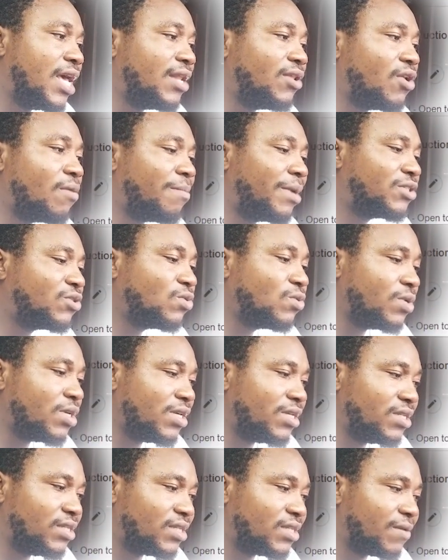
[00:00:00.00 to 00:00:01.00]
number two
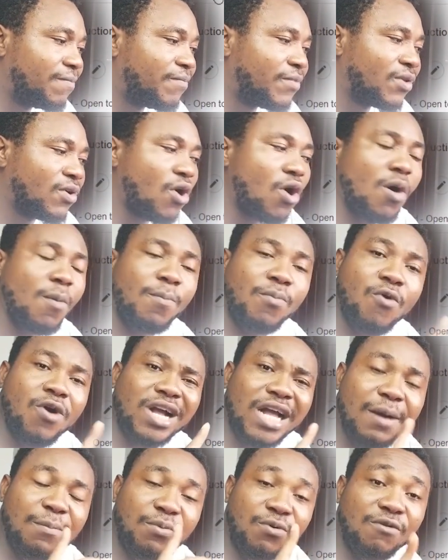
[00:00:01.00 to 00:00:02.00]
is
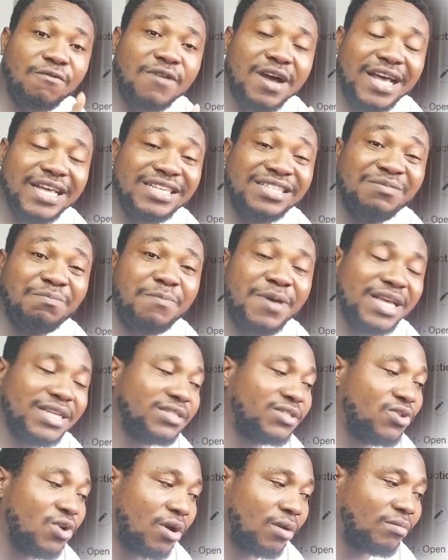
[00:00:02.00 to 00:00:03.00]
Upwork approval is
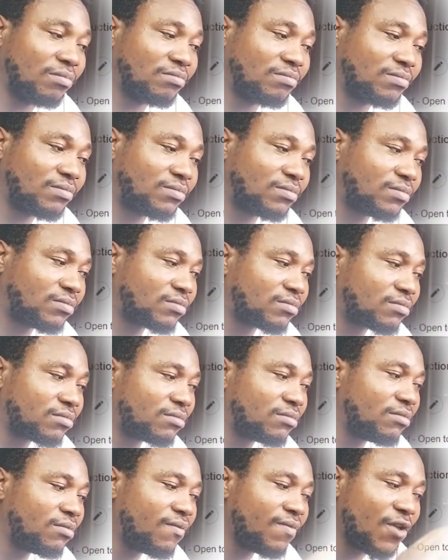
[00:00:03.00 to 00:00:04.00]
based on
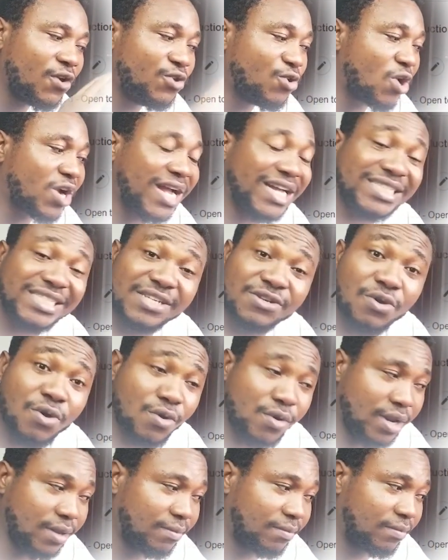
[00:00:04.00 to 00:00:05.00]
your
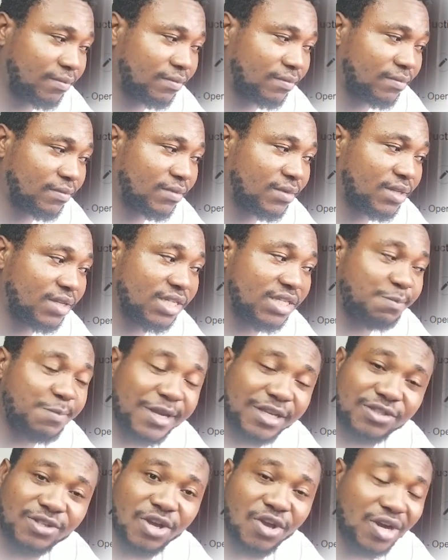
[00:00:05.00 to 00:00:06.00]
category. It's
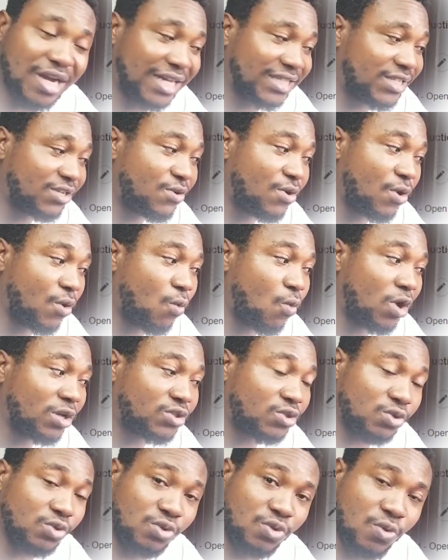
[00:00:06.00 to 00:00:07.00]
based on your category,
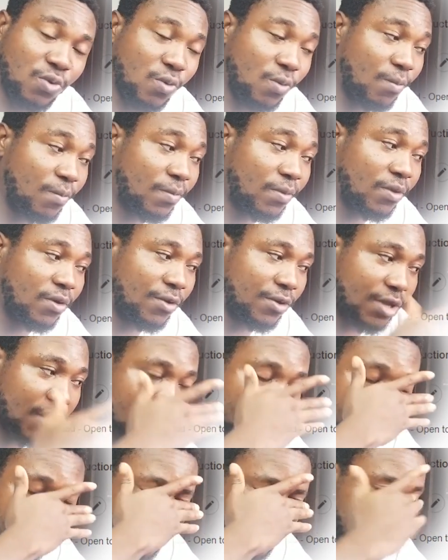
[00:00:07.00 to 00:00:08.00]
what you do.
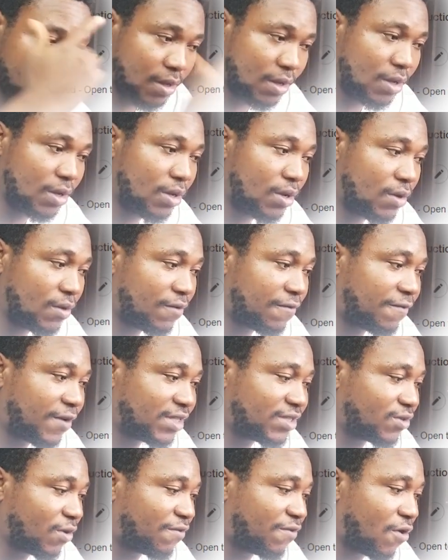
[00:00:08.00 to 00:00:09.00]
Okay,
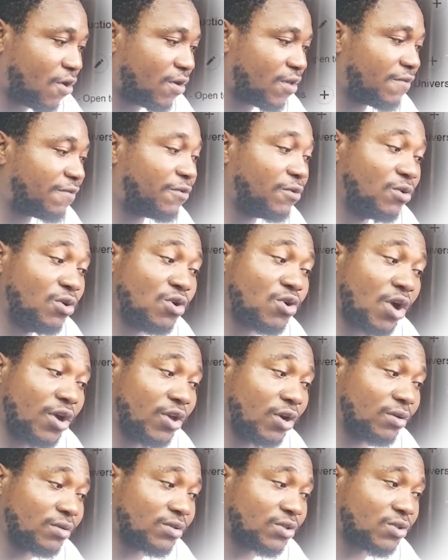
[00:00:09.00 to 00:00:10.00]
first of all, if you look
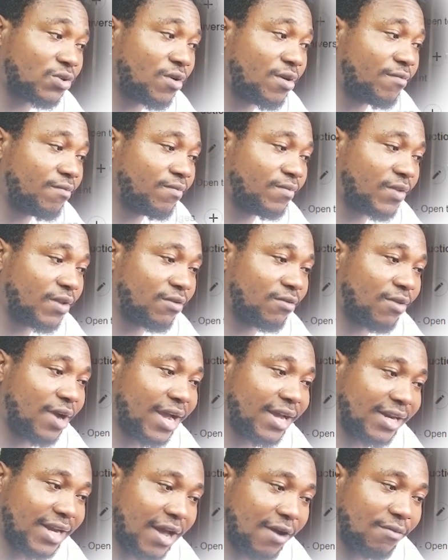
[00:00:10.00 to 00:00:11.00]
on your screen
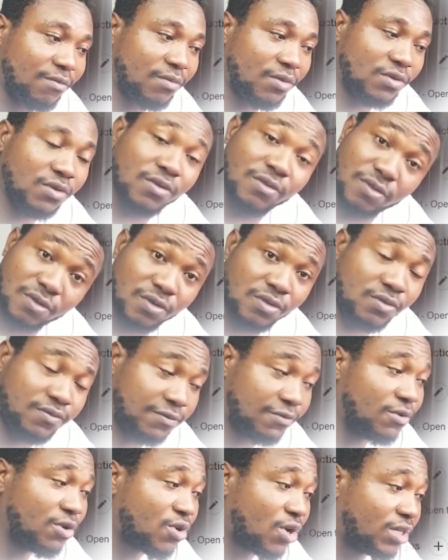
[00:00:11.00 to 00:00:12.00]
right now,
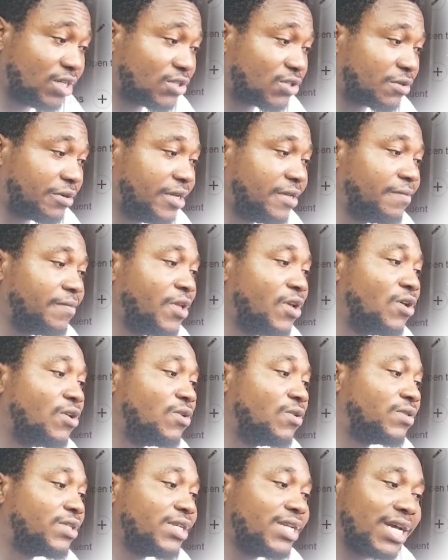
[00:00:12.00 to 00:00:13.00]
if you look on the screen,
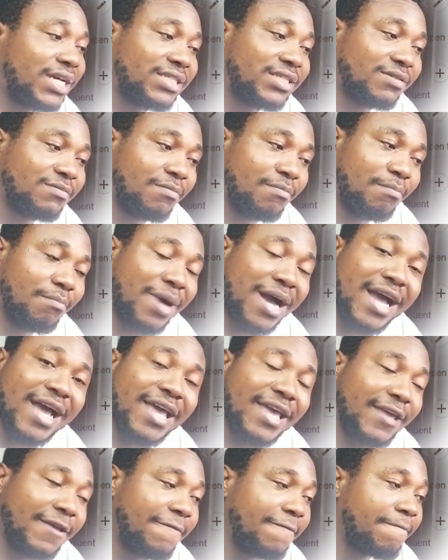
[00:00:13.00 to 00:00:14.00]
you see that
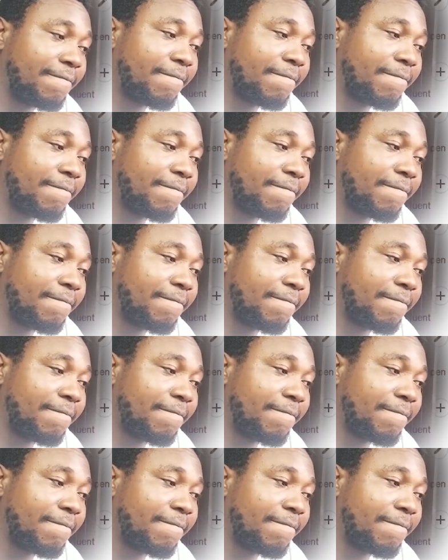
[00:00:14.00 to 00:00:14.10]
my